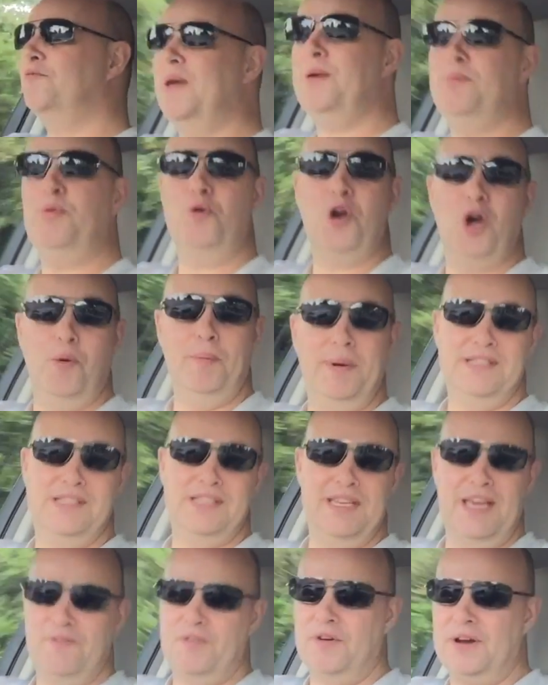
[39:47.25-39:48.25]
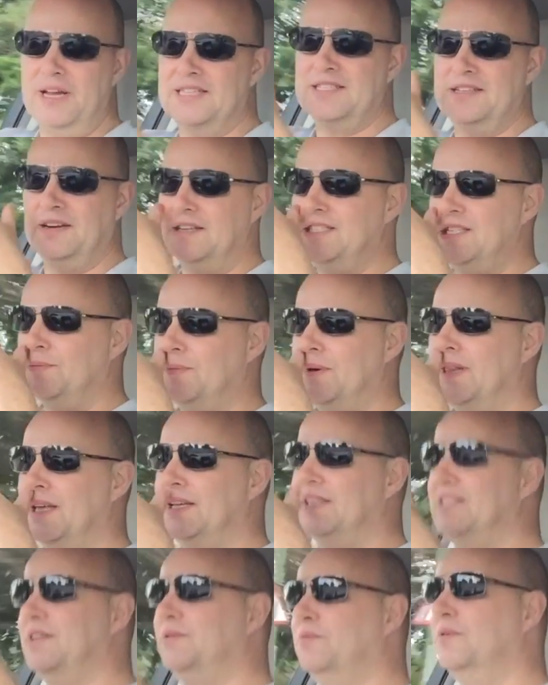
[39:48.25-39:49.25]
People comment and get very excited when they
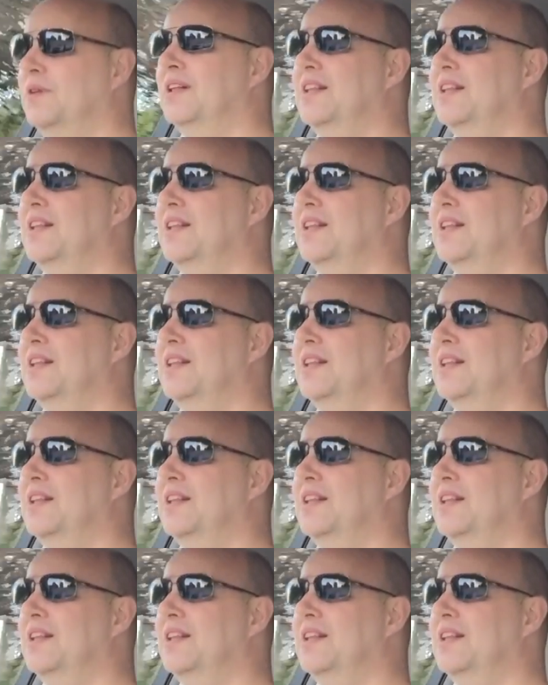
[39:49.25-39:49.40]
see